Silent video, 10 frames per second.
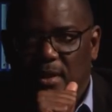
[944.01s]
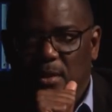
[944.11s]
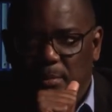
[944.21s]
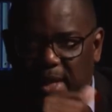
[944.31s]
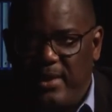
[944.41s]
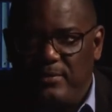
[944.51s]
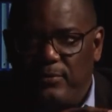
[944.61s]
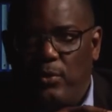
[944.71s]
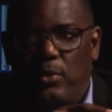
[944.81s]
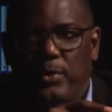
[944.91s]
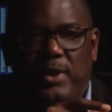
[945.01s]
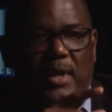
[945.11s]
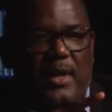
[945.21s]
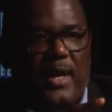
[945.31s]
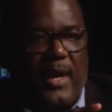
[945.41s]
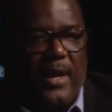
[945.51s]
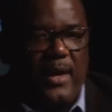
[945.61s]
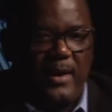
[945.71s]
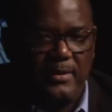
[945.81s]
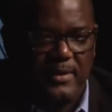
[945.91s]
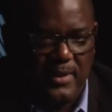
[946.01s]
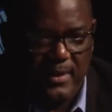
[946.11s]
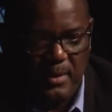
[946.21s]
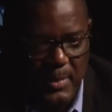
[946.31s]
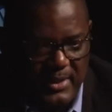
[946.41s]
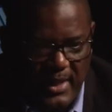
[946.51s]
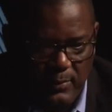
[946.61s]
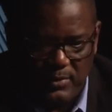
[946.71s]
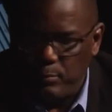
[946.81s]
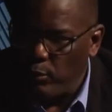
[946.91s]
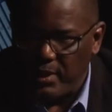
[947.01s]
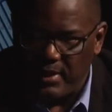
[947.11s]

paying it forward. And my dad was born in